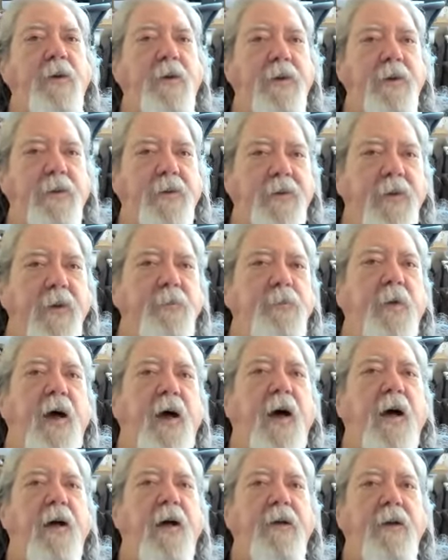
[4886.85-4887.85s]
You can sit
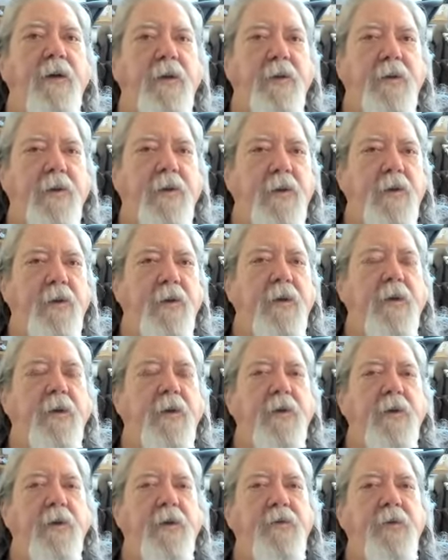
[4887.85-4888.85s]
back and
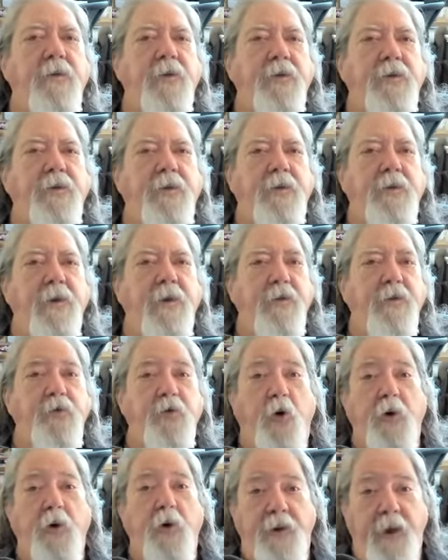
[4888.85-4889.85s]
just
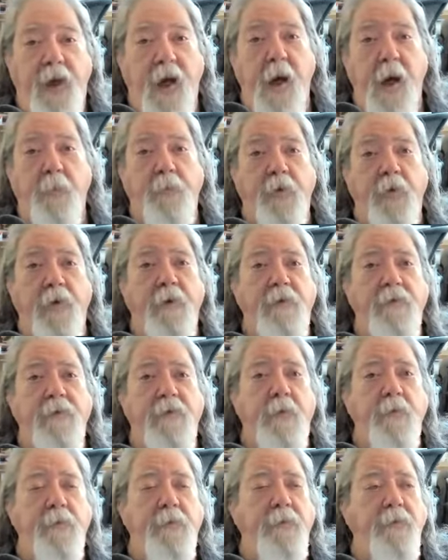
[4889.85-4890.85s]
enjoy the opera
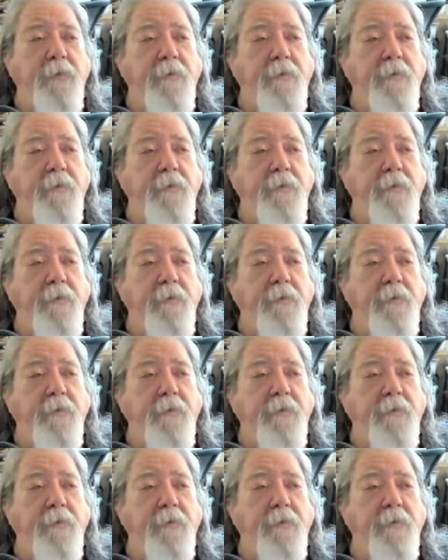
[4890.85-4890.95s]
from,